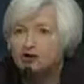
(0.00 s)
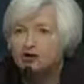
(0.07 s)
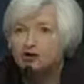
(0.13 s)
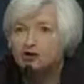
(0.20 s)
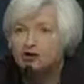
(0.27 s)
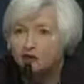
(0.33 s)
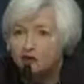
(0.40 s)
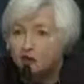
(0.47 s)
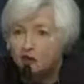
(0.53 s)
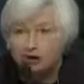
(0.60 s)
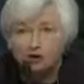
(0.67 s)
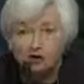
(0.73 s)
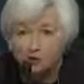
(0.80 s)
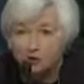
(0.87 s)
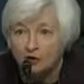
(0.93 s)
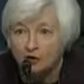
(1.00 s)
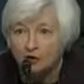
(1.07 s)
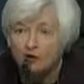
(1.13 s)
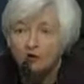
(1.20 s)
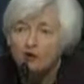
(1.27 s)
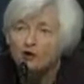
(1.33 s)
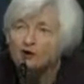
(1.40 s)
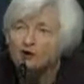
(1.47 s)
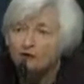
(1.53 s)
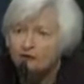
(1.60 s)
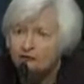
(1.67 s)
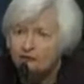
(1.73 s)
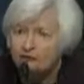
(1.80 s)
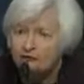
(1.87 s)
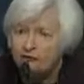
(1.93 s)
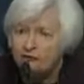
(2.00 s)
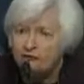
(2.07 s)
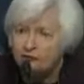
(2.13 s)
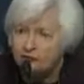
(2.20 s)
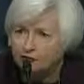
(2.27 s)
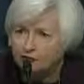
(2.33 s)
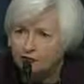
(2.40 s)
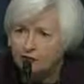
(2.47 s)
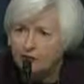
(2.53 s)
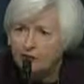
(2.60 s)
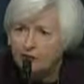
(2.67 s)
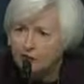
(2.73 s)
sheet large or refrain from